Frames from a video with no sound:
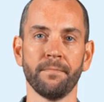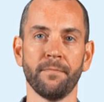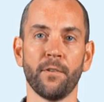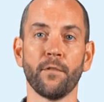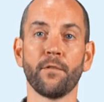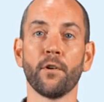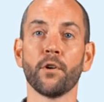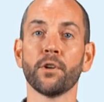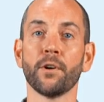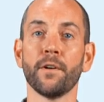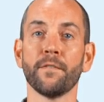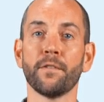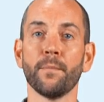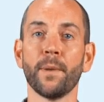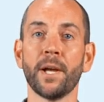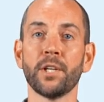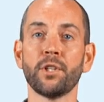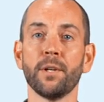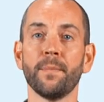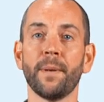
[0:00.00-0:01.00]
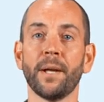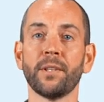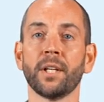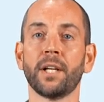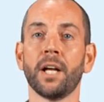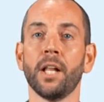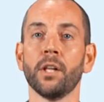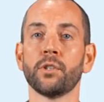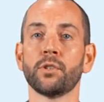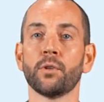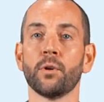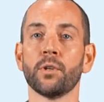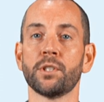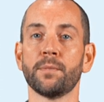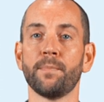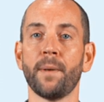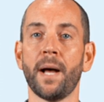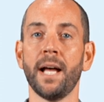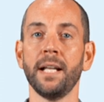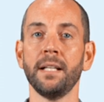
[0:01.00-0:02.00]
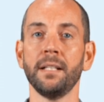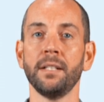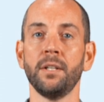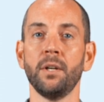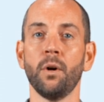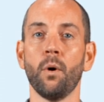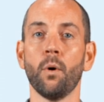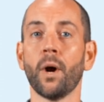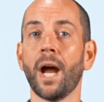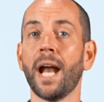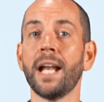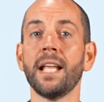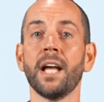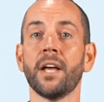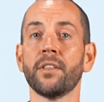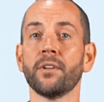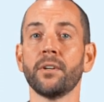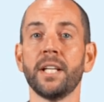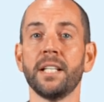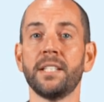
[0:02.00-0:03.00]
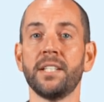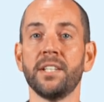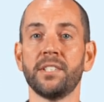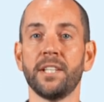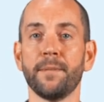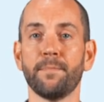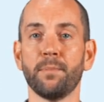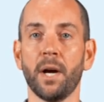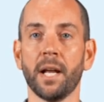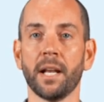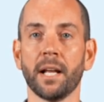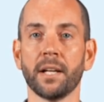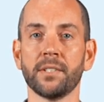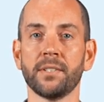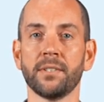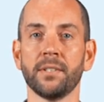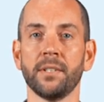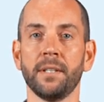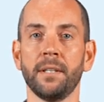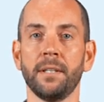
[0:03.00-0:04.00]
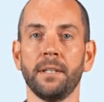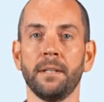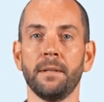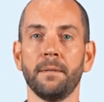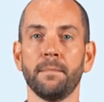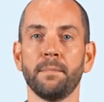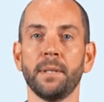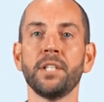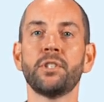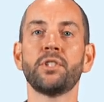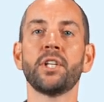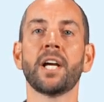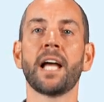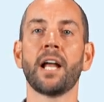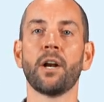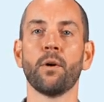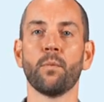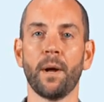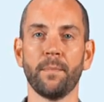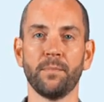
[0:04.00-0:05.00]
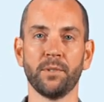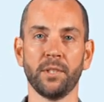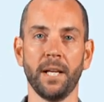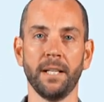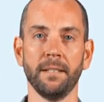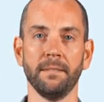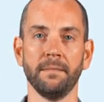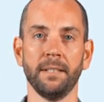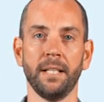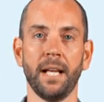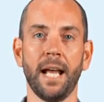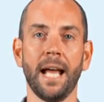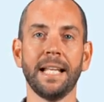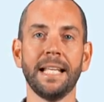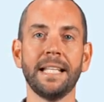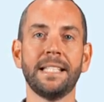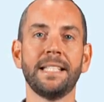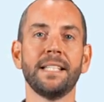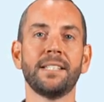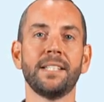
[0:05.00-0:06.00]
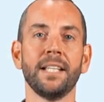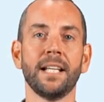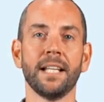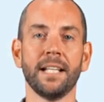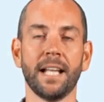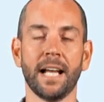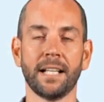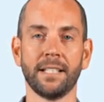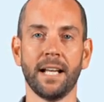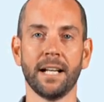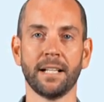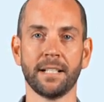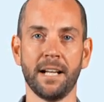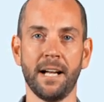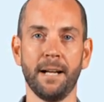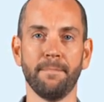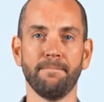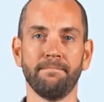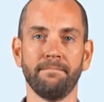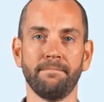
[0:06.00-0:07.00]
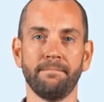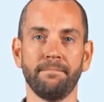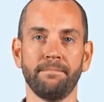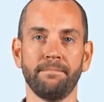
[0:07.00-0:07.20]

For further information about the ColorSource Spot or any other E T C products, please check out our website at E T C connect dot com.